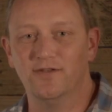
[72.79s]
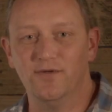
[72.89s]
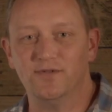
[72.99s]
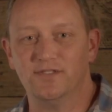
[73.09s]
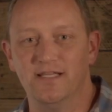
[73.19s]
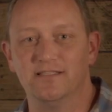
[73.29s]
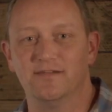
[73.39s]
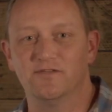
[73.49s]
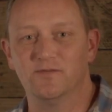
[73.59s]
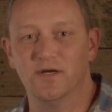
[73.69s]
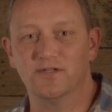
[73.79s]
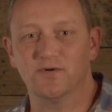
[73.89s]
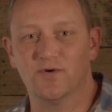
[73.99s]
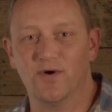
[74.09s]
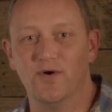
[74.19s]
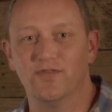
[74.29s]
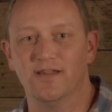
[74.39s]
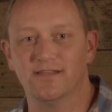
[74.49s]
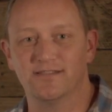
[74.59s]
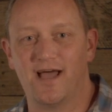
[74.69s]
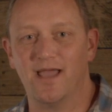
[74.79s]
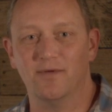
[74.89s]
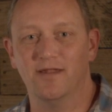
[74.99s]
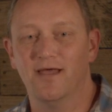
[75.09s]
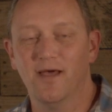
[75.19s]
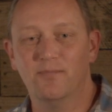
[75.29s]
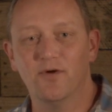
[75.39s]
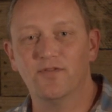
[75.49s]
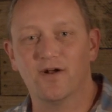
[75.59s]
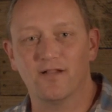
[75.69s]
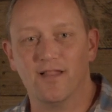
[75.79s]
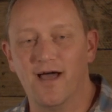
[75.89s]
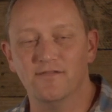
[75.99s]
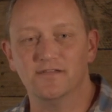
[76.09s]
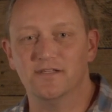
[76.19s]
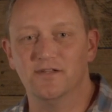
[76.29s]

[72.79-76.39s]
on a recent video for my church. And then